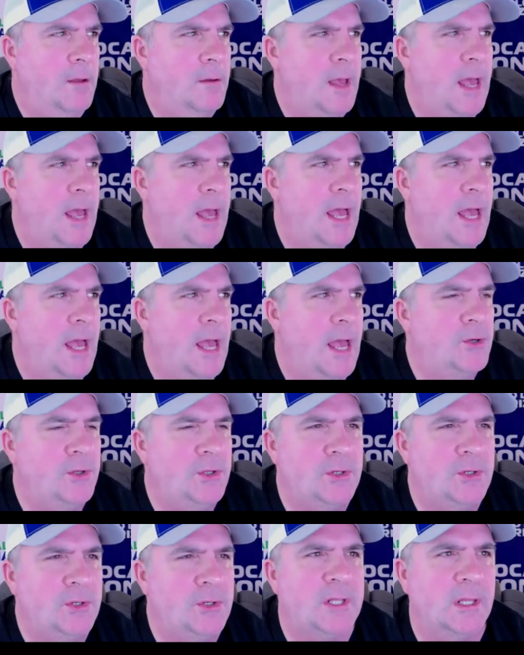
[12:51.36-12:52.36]
And you
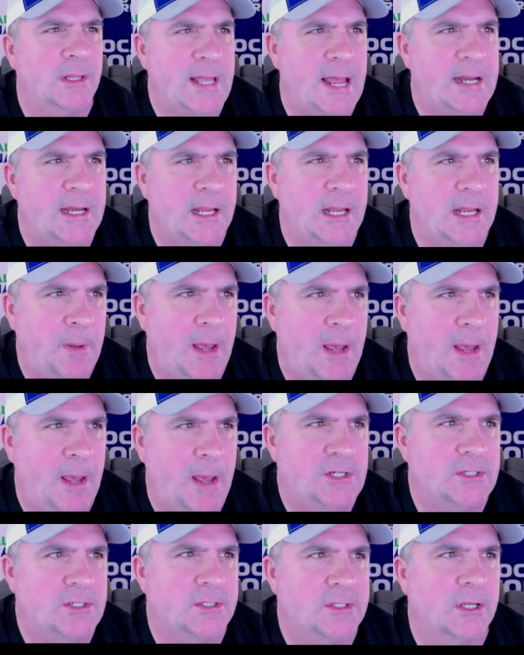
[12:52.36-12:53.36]
use the landing
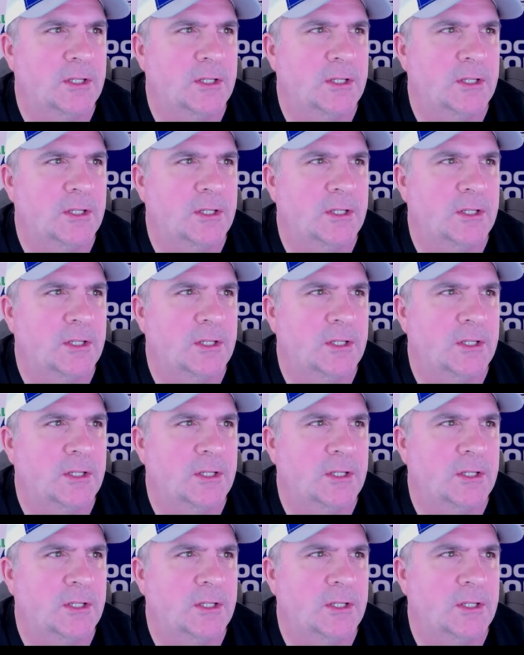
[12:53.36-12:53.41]
pages that you